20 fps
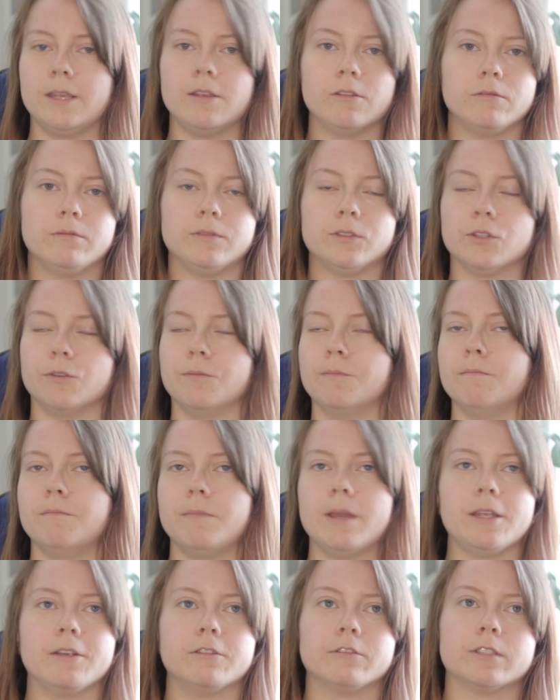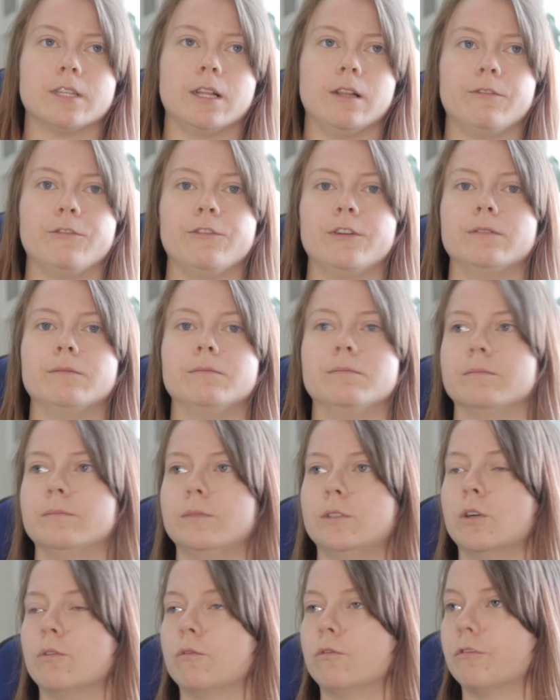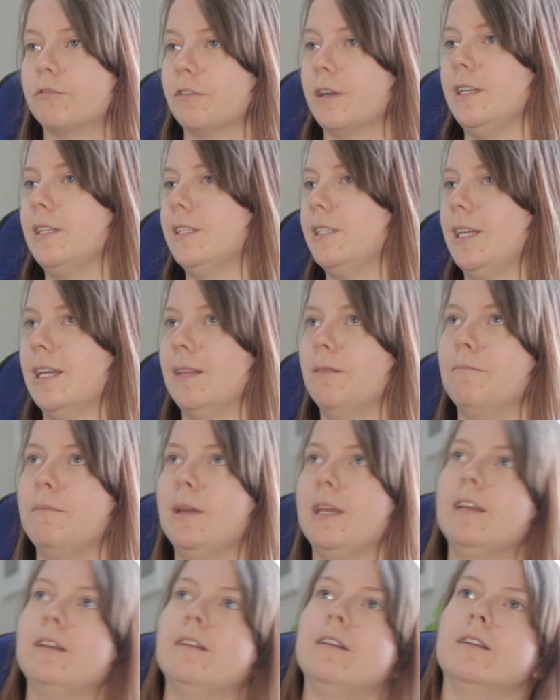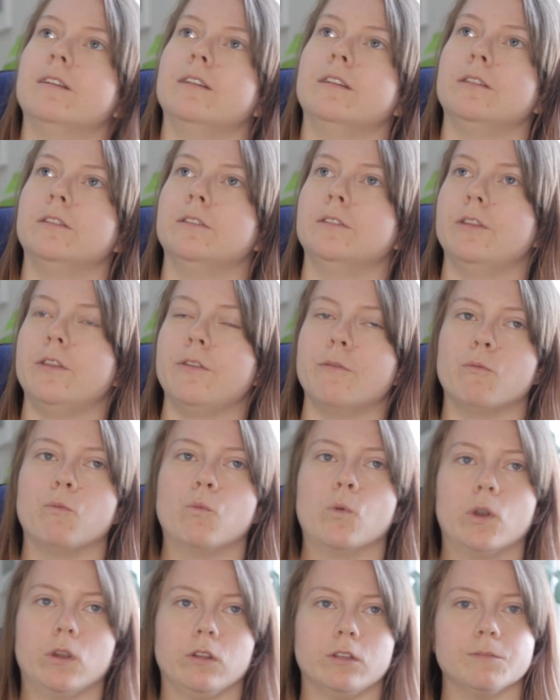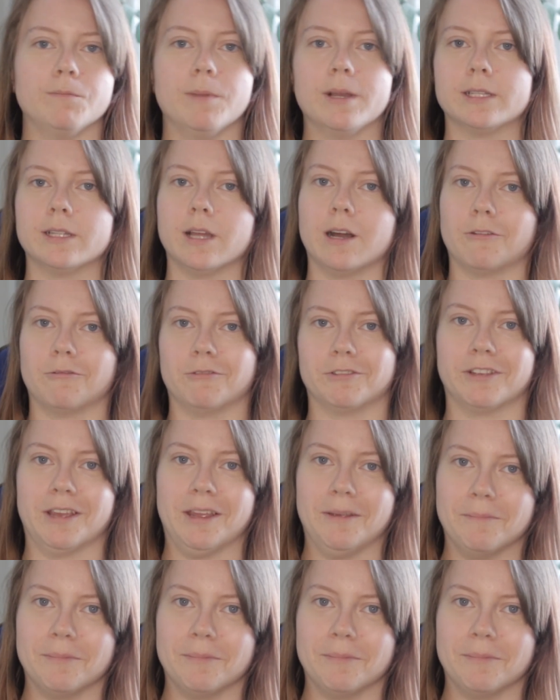yourself go crazy and make the world's best aquascape.